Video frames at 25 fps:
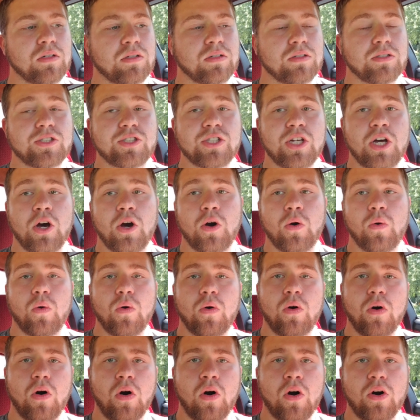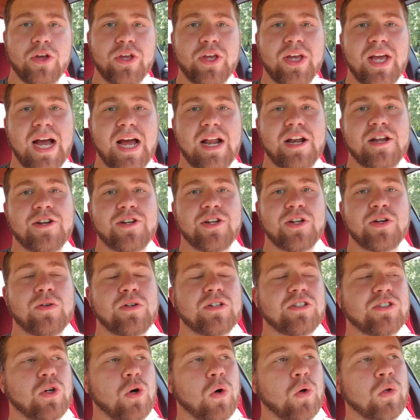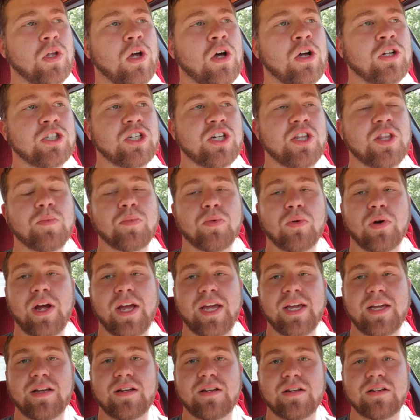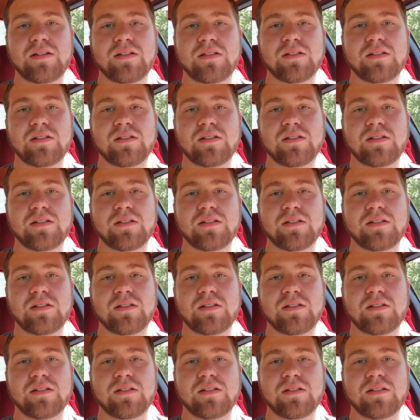So all you gotta do is hold on to the brake,